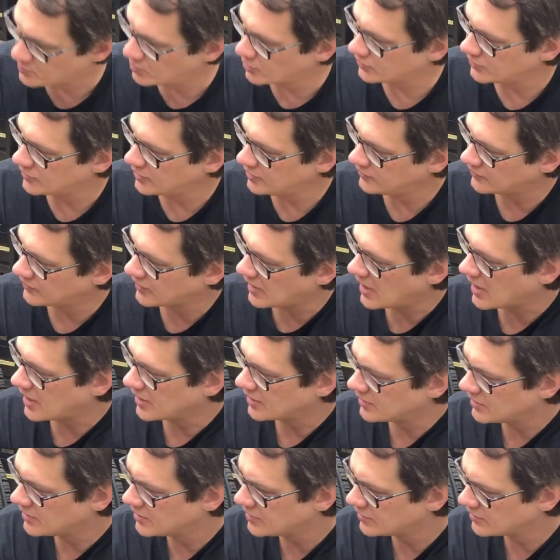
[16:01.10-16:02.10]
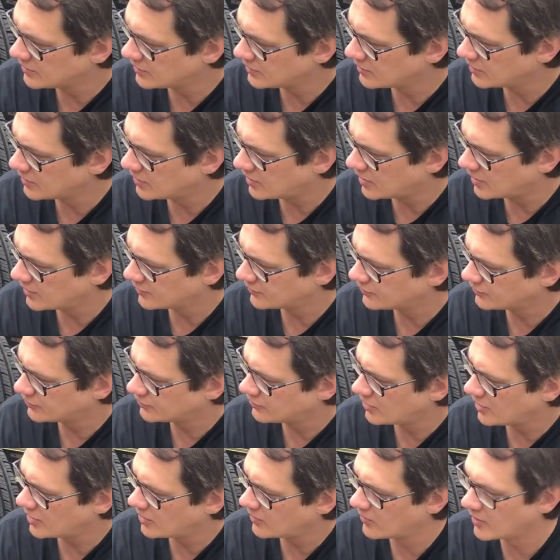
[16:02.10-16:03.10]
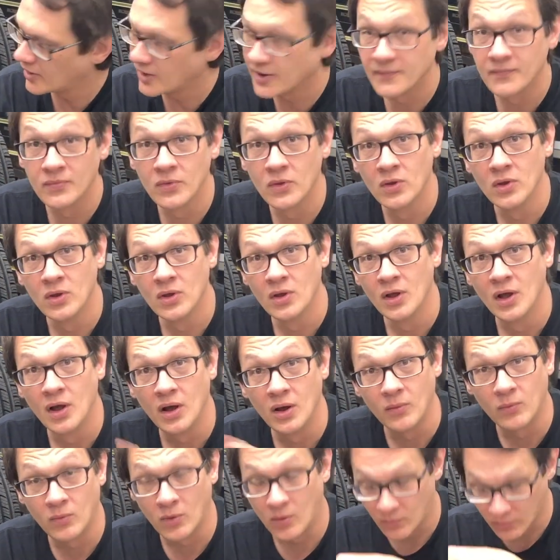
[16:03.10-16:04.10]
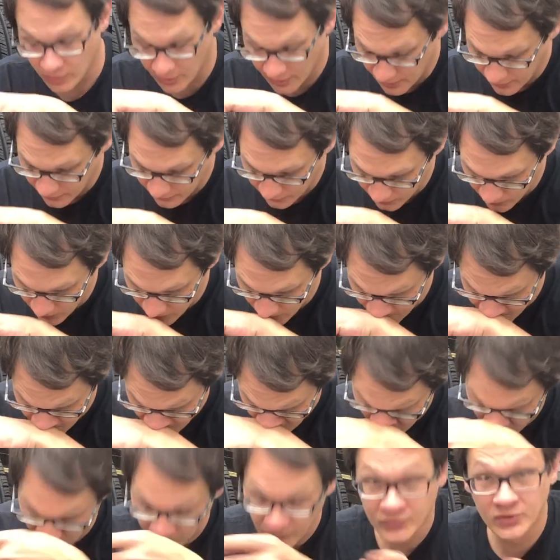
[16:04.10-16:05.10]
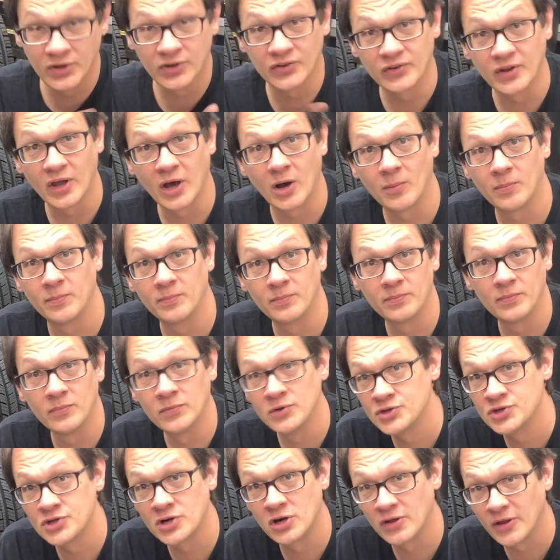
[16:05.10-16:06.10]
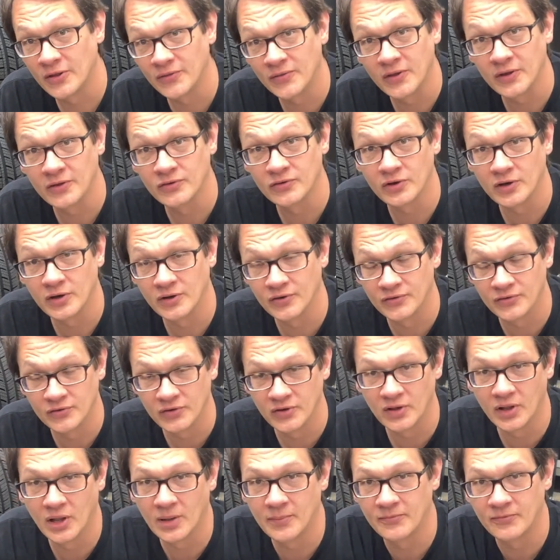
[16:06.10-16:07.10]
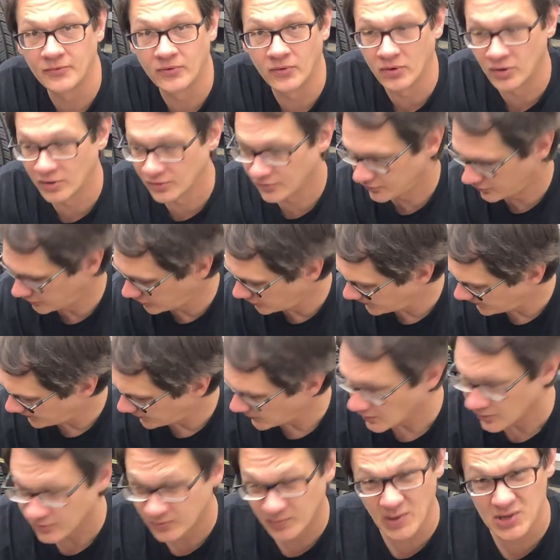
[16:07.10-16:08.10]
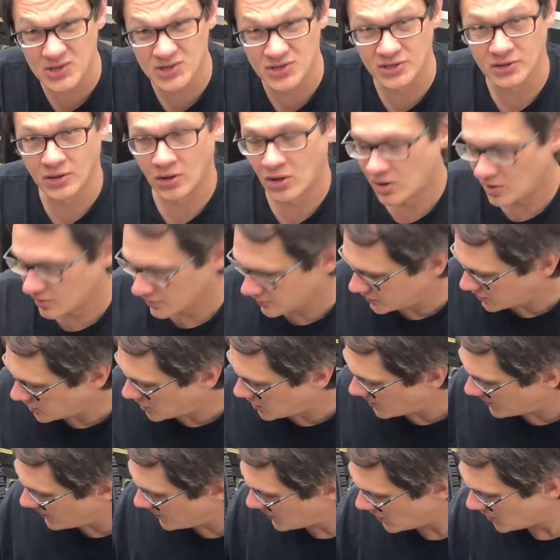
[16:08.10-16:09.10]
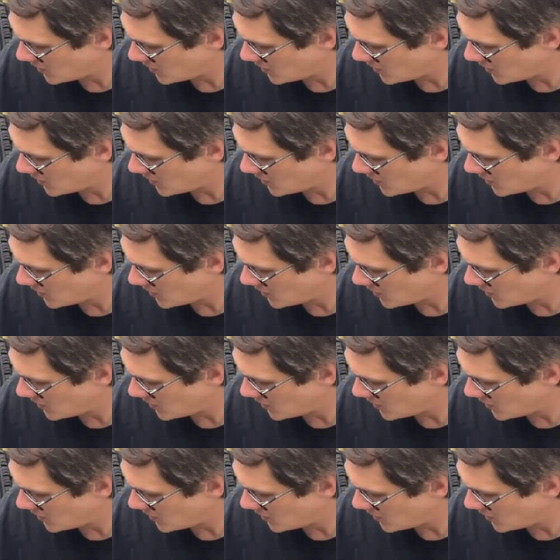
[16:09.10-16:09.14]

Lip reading: put these on straight away. What we're going to do, just to help ensure that things are going to seal up for us, especially long term,